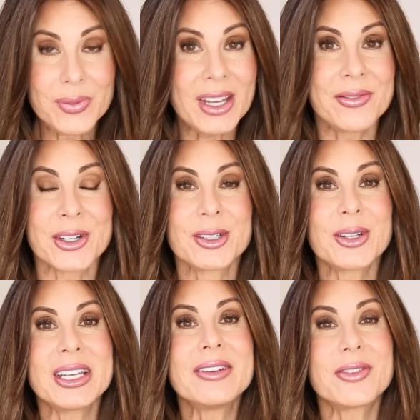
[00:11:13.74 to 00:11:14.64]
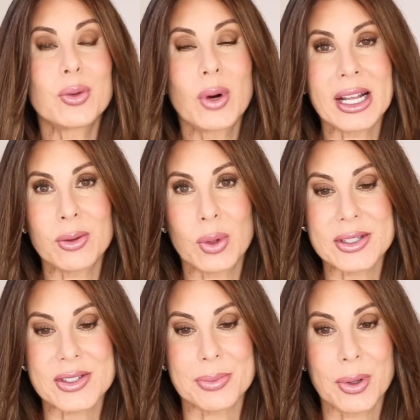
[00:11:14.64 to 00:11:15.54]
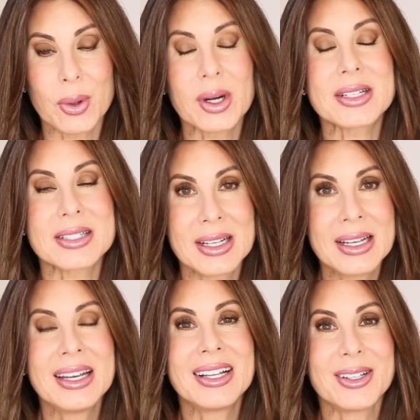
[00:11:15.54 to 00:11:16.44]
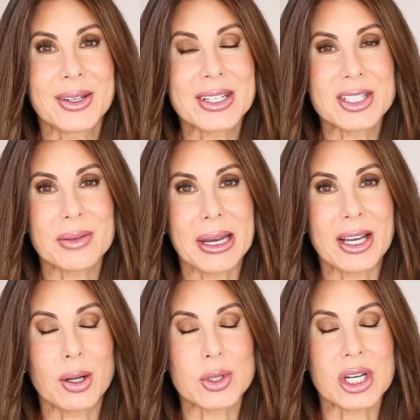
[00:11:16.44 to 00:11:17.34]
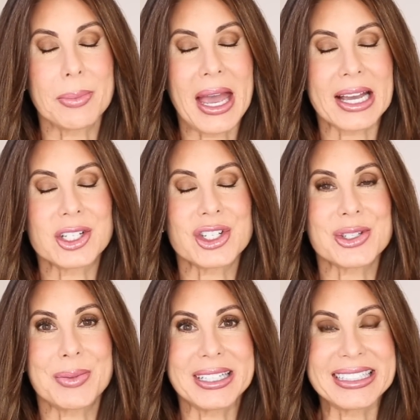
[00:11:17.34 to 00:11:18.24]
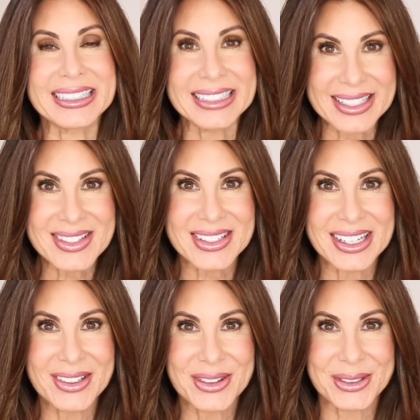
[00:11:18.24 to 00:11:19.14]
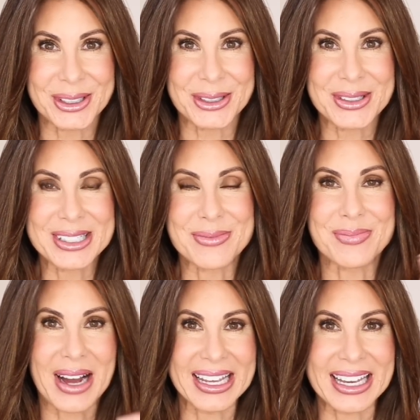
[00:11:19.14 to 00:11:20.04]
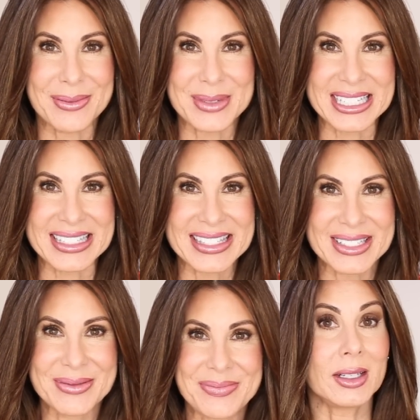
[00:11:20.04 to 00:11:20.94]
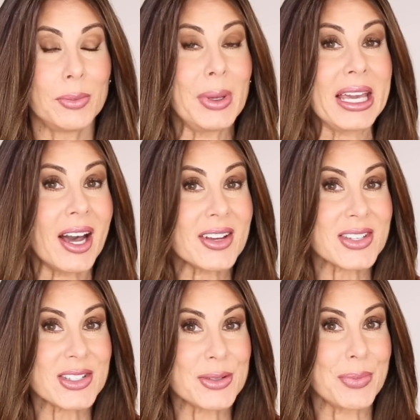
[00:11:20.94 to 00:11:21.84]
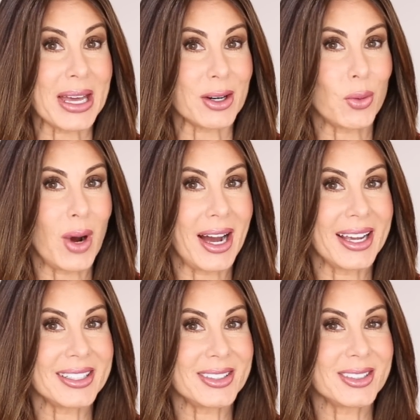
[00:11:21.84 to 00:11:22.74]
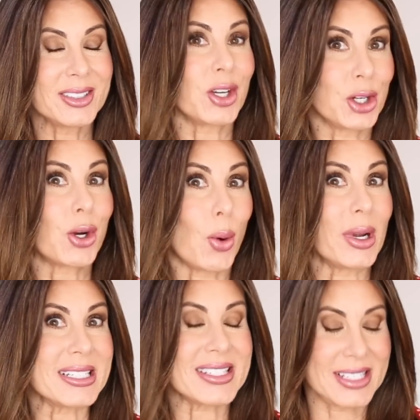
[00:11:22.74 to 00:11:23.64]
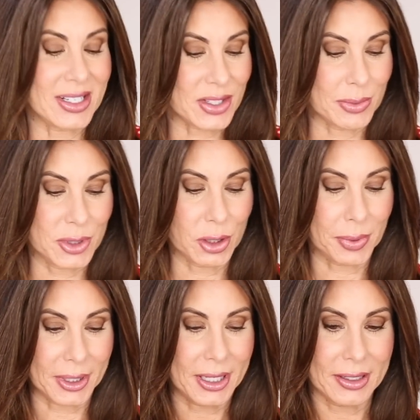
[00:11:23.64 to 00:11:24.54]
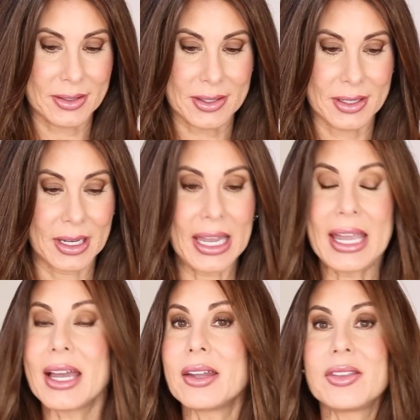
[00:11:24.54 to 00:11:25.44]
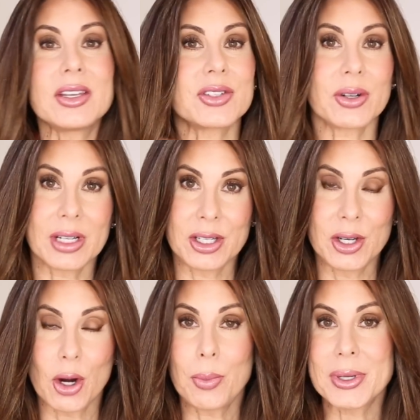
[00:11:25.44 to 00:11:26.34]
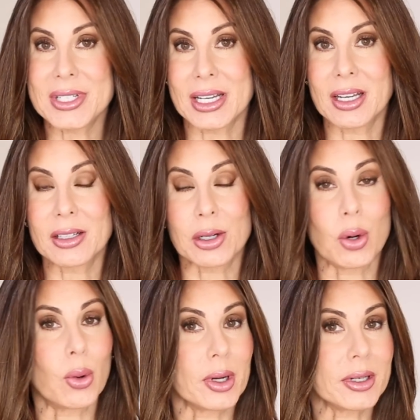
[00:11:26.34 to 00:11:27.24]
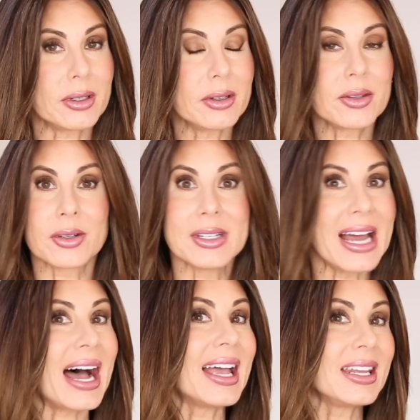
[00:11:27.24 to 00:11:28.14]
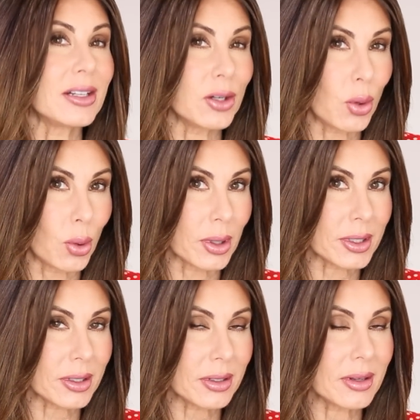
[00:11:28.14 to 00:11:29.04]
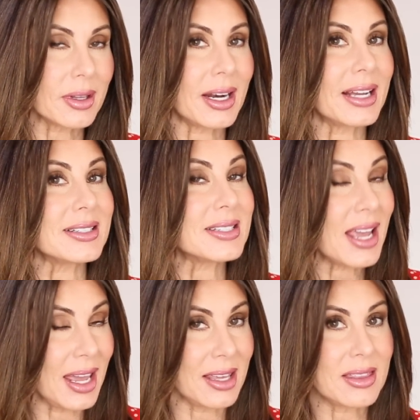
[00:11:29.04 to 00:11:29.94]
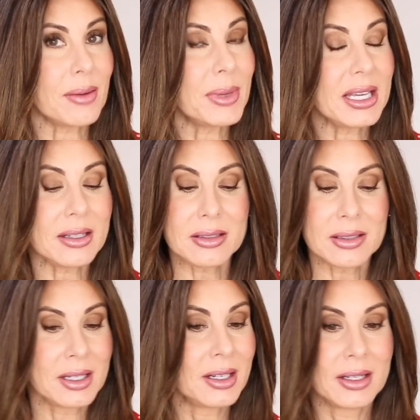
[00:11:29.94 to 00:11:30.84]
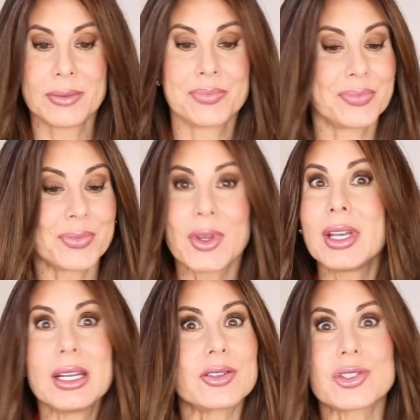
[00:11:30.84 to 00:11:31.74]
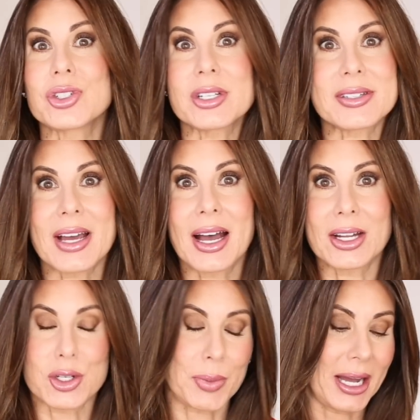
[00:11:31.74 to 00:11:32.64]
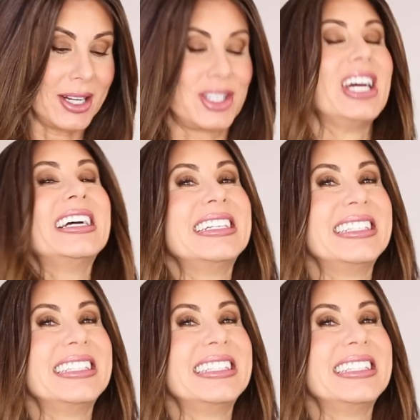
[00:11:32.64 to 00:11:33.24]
if you're looking for one-on-one support, look into my coaching packages, but let's cycle through my empties. Because it's been a while, you're going to see some duplicates. And these are in no particular order. They're not in an order that I take them in. It's just a hodgepodge.